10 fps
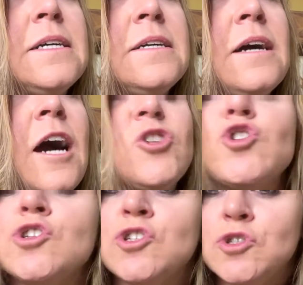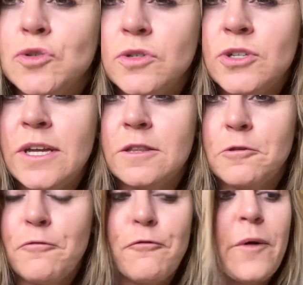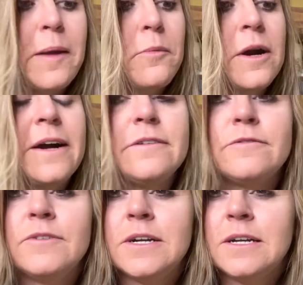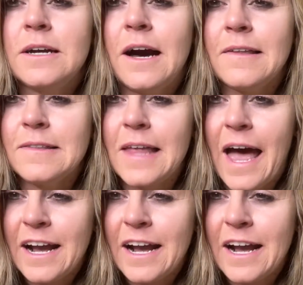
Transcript: understood in the framework of a lack